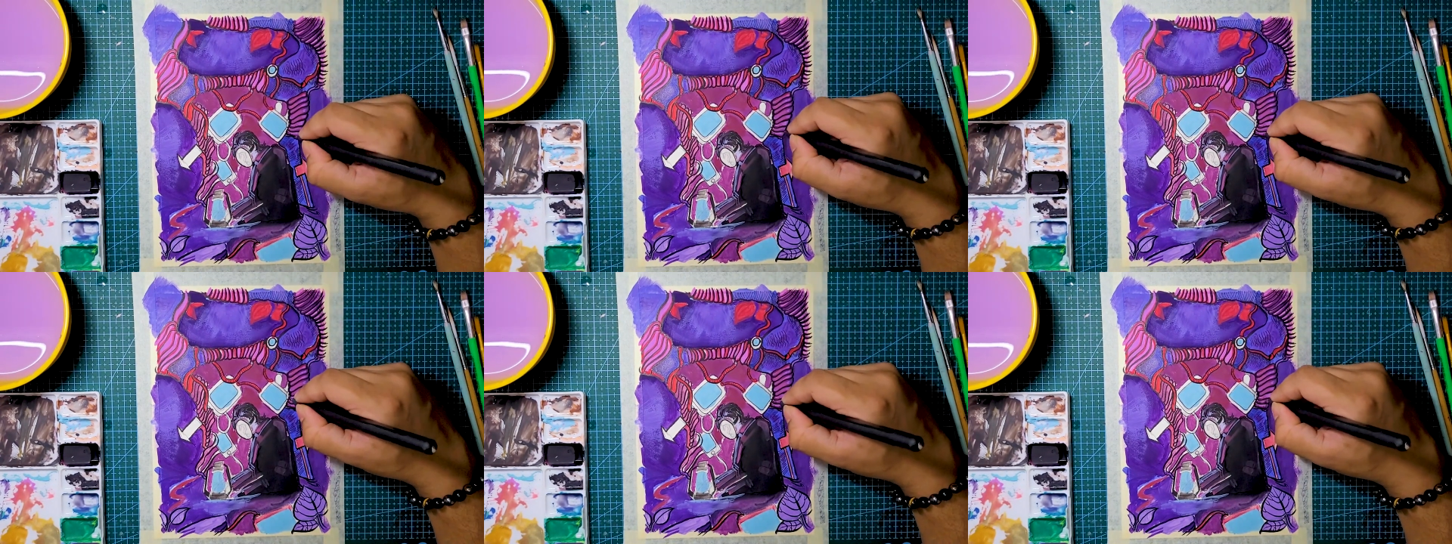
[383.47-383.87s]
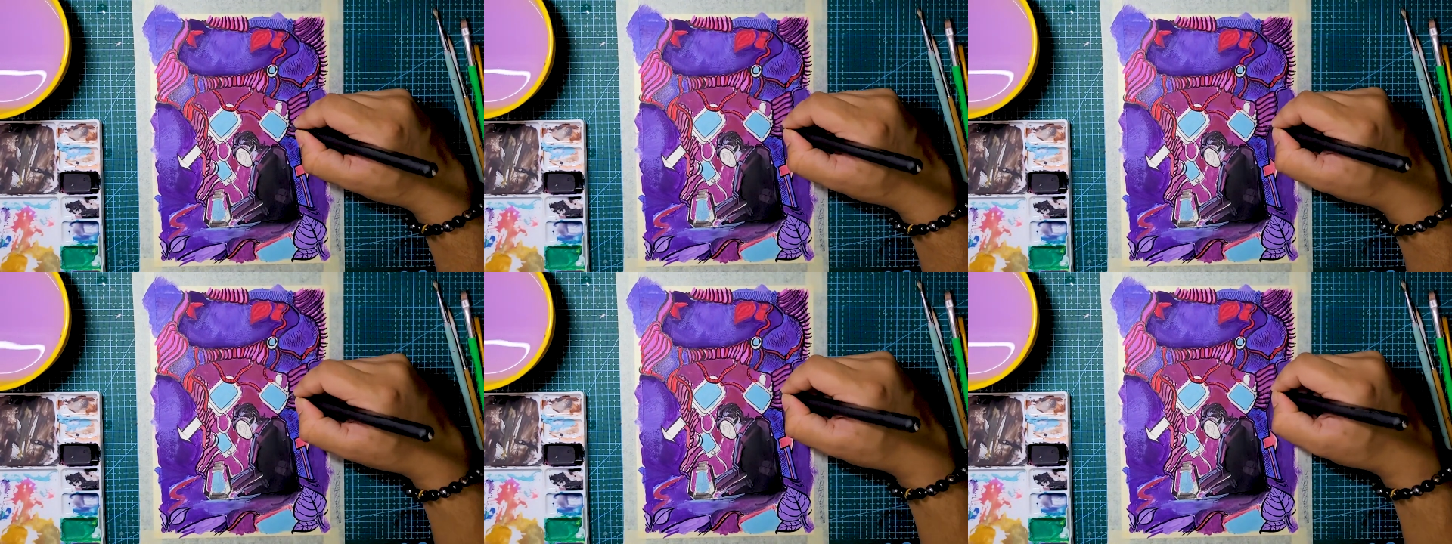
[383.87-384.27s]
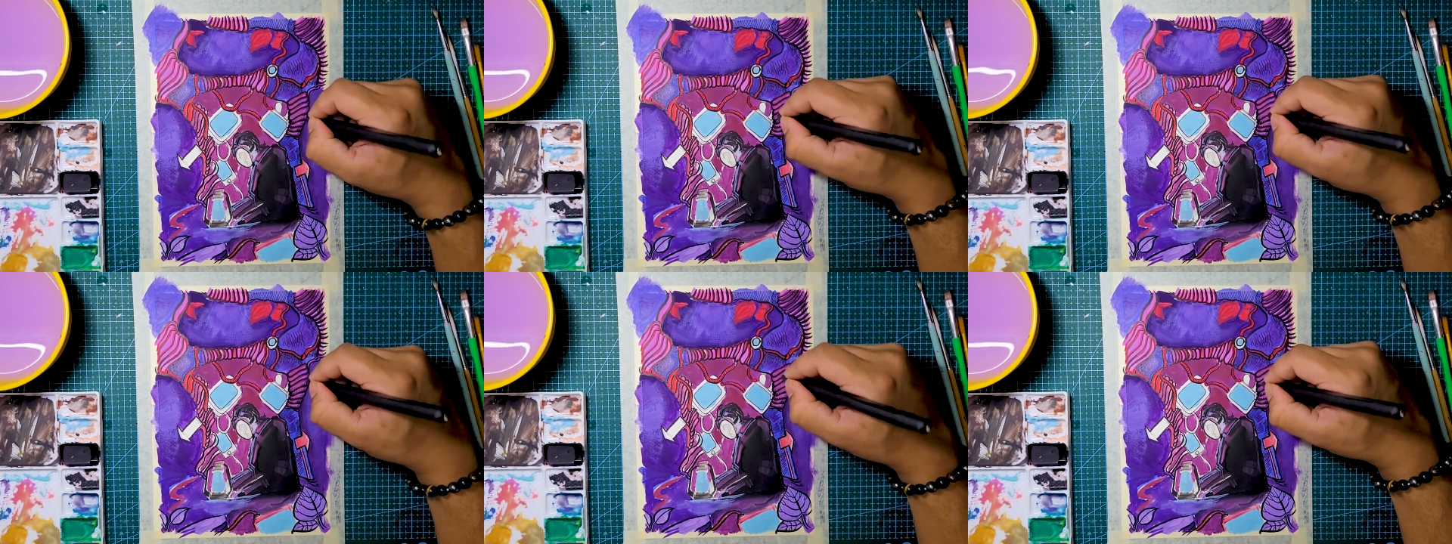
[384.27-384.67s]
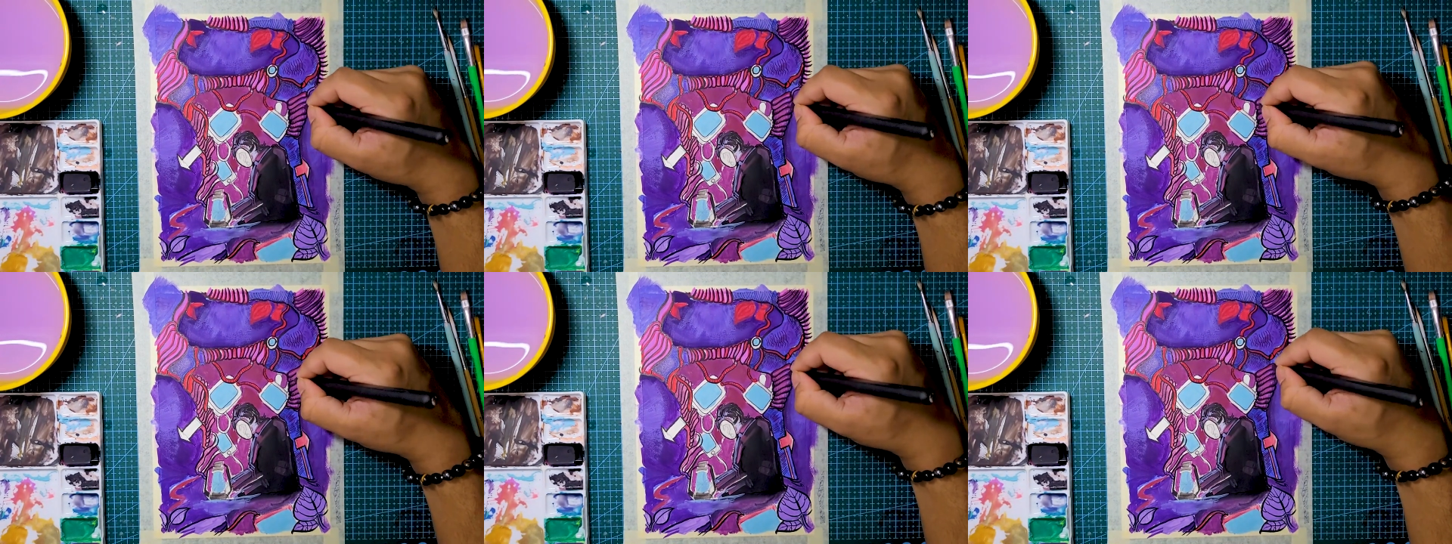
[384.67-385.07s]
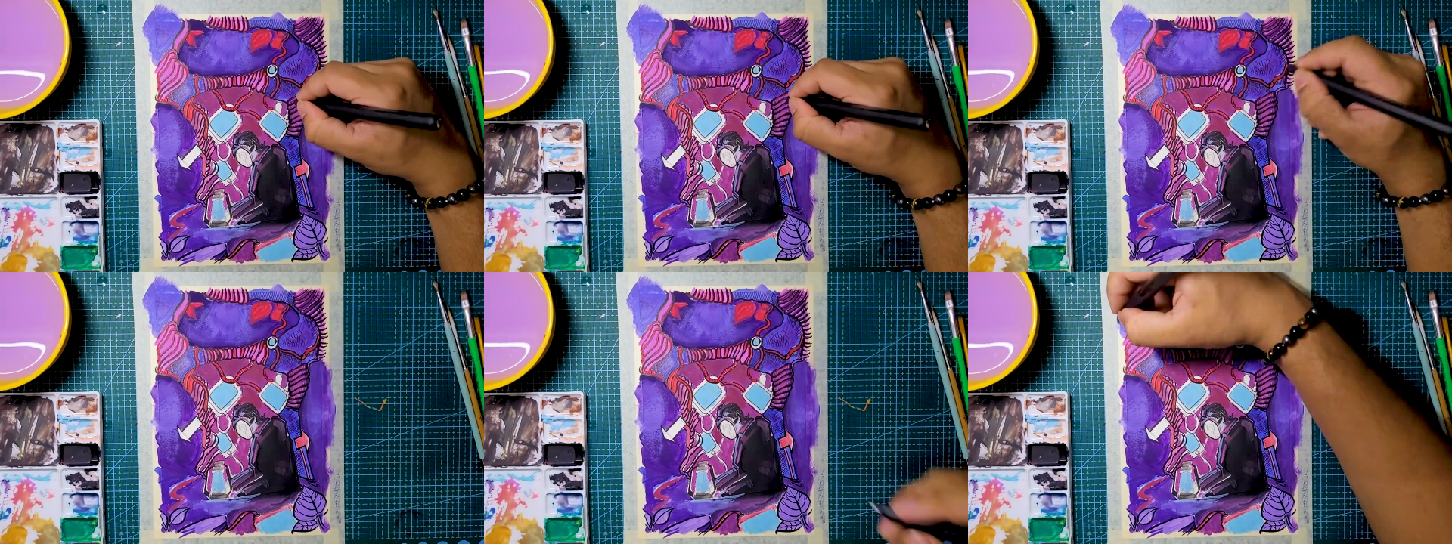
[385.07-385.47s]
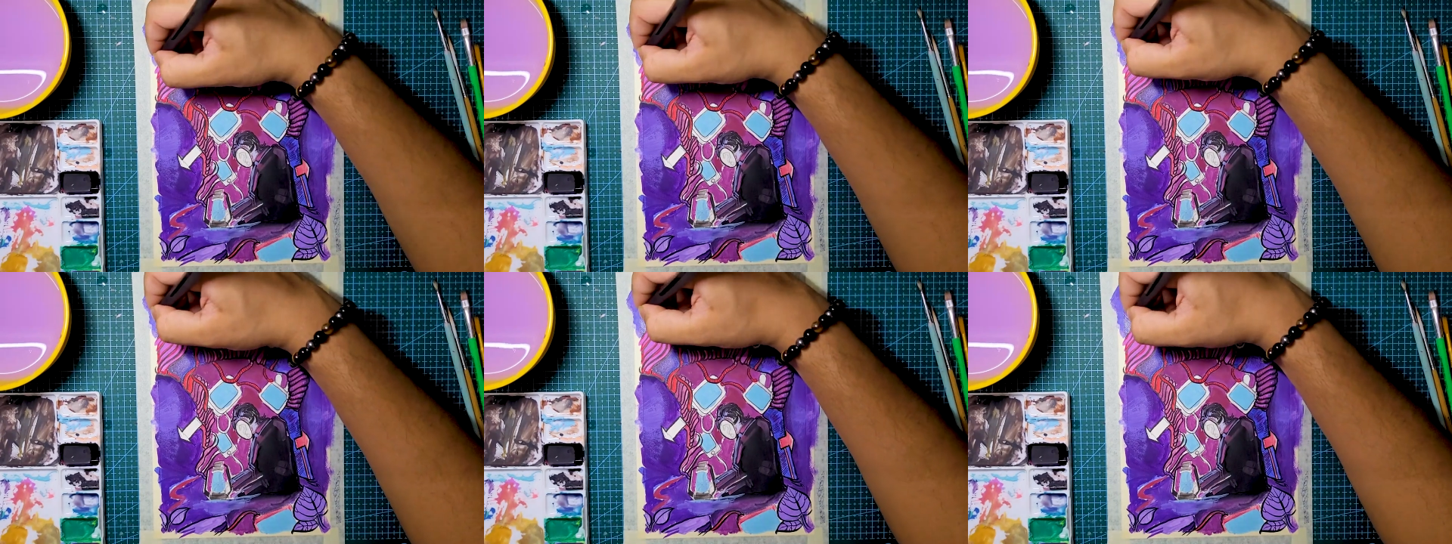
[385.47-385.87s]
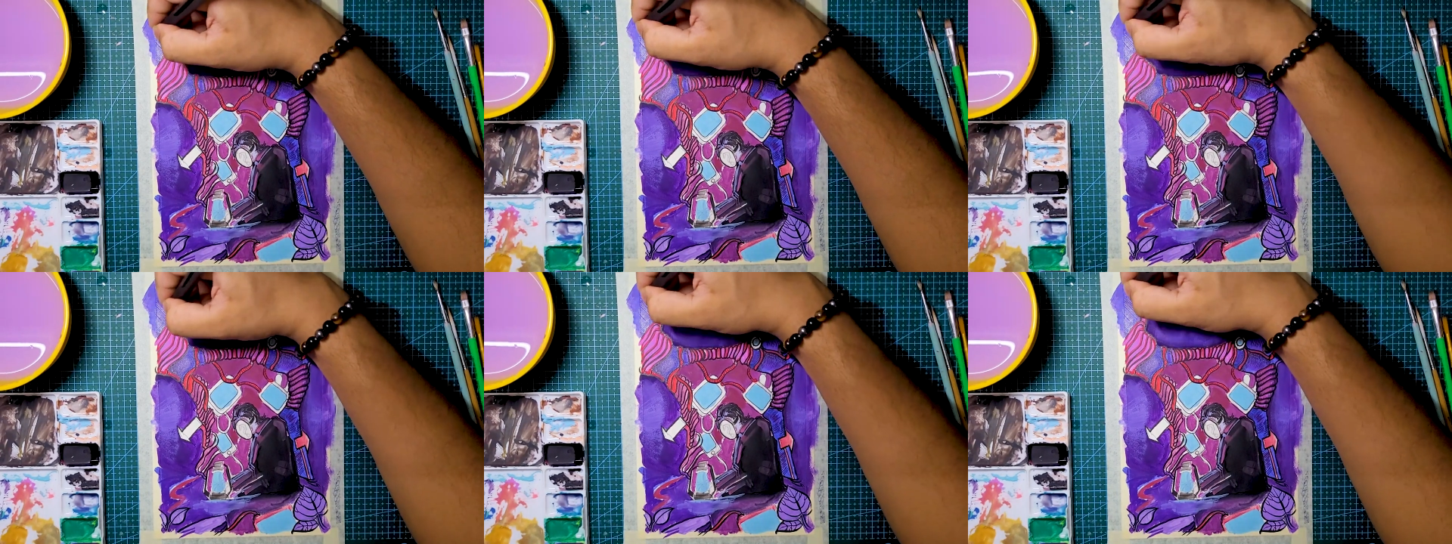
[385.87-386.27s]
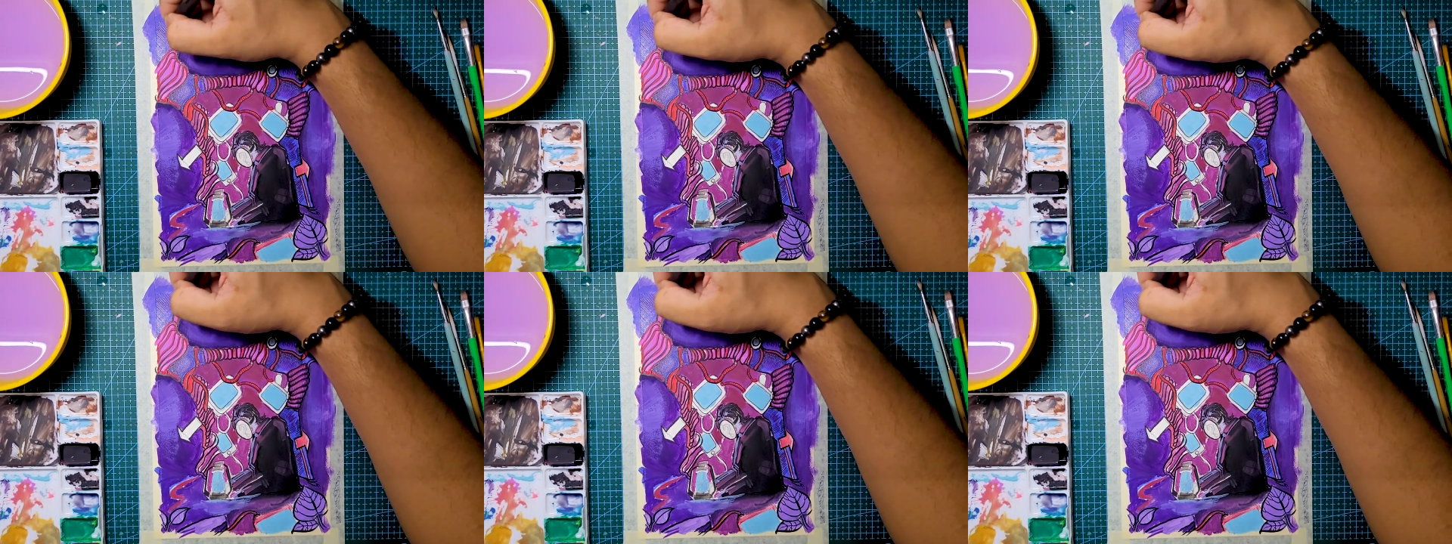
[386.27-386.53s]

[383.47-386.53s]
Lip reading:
(no speaker visible)